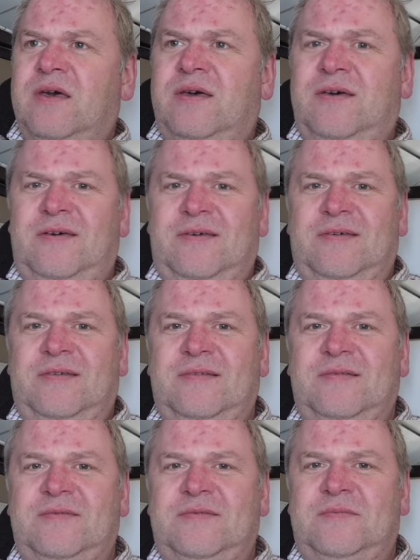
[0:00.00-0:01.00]

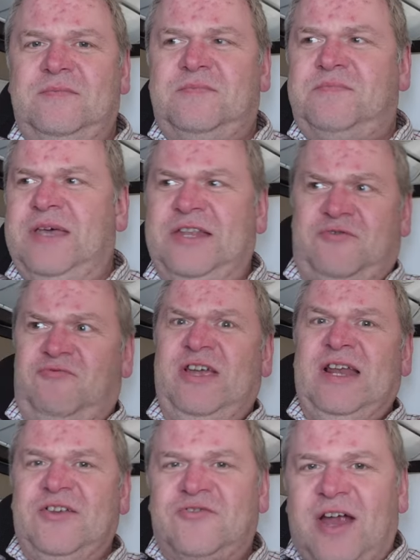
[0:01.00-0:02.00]
Ugh, it's
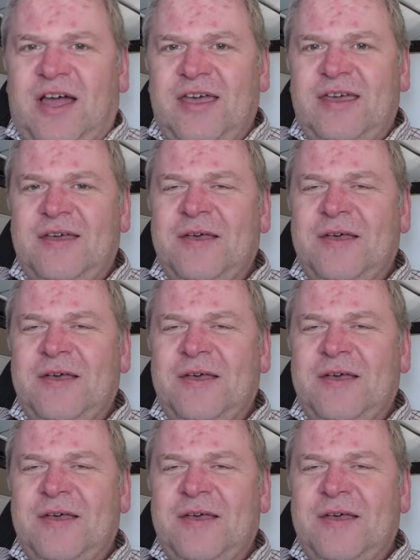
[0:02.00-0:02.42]
really dry.